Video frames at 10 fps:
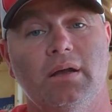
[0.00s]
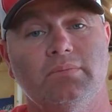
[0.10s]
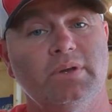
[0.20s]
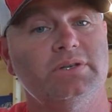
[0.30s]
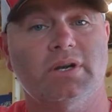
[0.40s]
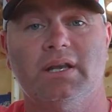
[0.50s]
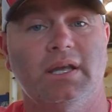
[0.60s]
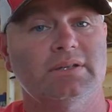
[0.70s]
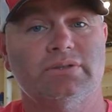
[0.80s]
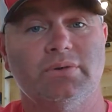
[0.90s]
we truck
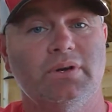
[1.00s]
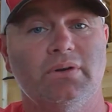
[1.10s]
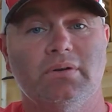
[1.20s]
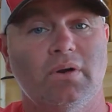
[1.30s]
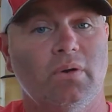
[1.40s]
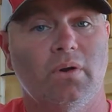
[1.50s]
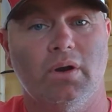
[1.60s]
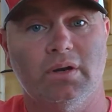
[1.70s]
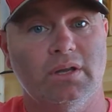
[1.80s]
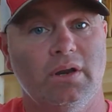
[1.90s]
in soil,
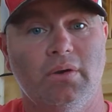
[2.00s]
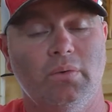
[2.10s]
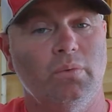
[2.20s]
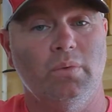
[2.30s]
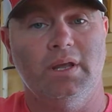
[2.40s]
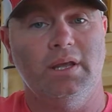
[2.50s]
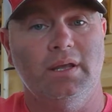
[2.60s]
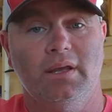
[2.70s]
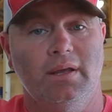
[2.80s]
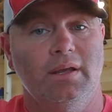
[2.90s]
or
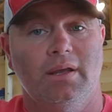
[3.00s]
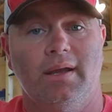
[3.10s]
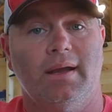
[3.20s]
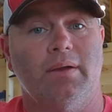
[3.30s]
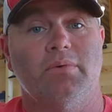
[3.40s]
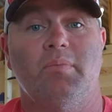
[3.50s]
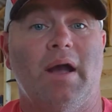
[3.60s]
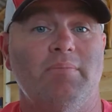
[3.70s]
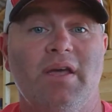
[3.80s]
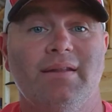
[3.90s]
we
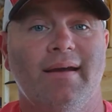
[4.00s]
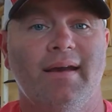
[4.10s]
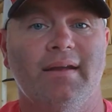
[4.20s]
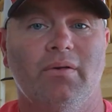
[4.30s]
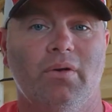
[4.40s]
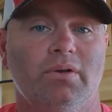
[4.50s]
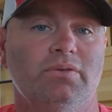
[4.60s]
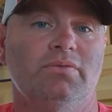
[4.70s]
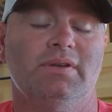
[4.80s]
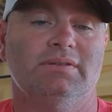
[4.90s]
buy bentonite or
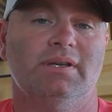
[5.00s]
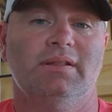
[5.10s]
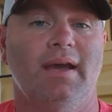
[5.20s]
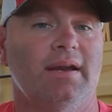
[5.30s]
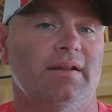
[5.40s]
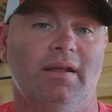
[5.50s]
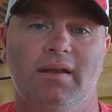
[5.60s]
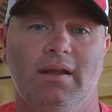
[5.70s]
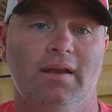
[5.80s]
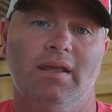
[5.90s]
do things like that.
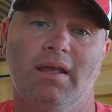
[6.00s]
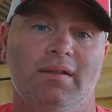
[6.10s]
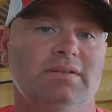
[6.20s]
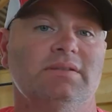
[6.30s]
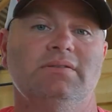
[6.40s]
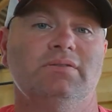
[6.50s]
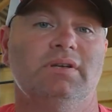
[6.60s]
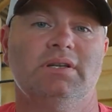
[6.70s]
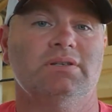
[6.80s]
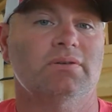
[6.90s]
And again, these things are
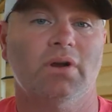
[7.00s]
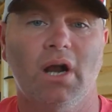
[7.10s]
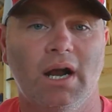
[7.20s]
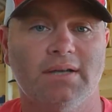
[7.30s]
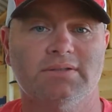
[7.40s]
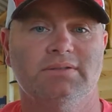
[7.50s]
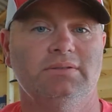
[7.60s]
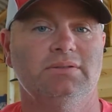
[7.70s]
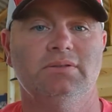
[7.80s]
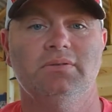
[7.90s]
additional costs
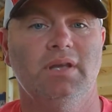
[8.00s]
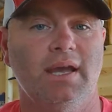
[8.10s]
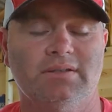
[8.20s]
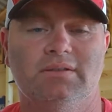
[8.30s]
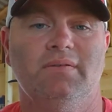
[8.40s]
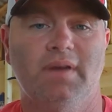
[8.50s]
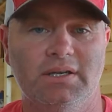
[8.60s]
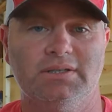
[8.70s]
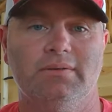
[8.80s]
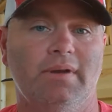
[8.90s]
to the
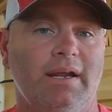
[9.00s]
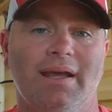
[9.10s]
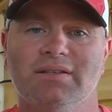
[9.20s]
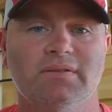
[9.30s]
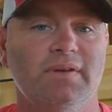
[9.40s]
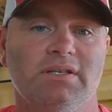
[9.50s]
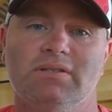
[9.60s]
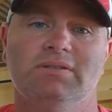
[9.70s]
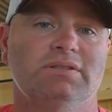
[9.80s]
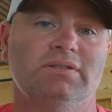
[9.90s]
excavation, right?
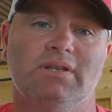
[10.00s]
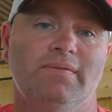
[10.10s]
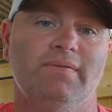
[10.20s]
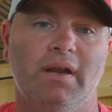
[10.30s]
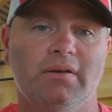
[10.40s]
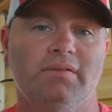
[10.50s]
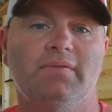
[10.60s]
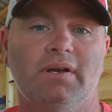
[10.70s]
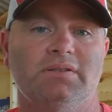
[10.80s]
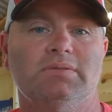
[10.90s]
Excavation is just a very,
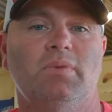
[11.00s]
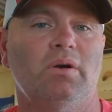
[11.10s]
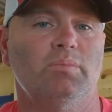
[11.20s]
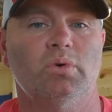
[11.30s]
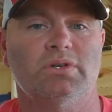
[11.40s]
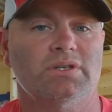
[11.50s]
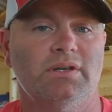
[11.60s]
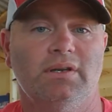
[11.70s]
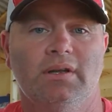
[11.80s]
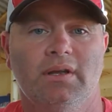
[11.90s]
very small
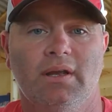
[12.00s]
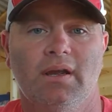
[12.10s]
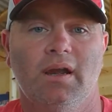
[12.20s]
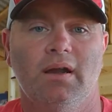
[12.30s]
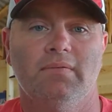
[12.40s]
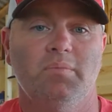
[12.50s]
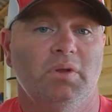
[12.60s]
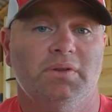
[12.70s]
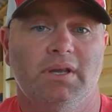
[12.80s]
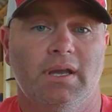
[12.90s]
portion of
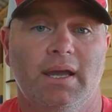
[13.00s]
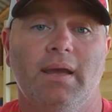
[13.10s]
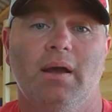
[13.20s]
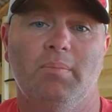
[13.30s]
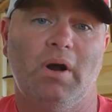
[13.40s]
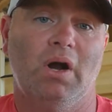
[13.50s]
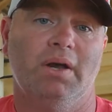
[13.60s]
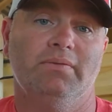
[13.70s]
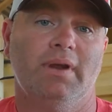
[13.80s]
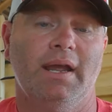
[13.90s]
building a
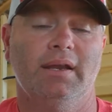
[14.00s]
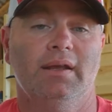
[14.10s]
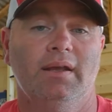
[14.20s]
pond, right?